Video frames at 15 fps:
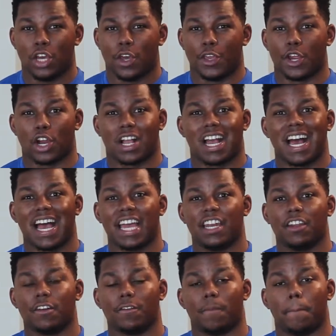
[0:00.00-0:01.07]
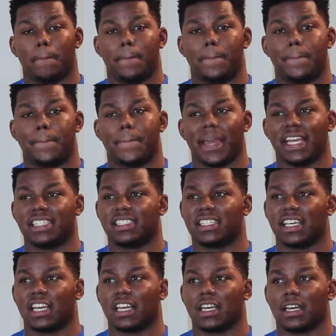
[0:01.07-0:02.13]
you're kind of
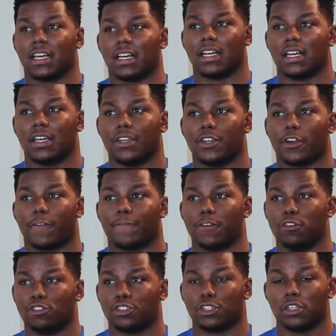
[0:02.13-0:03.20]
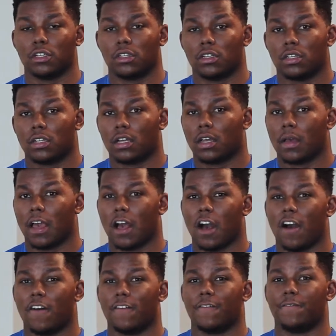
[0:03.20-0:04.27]
basing your future
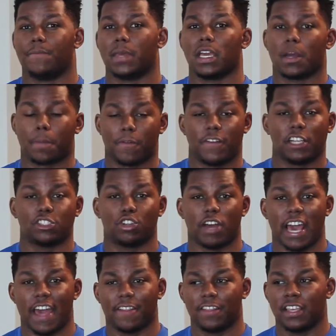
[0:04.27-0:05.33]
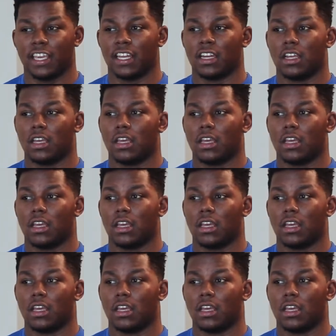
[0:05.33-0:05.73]
of being a professional athlete